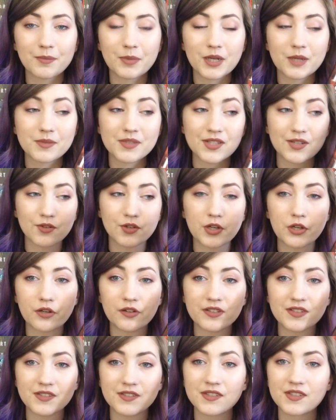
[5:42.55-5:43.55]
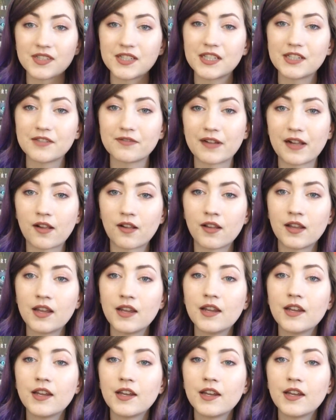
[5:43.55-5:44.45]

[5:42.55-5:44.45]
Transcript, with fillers: but I'm still curious to see if I'll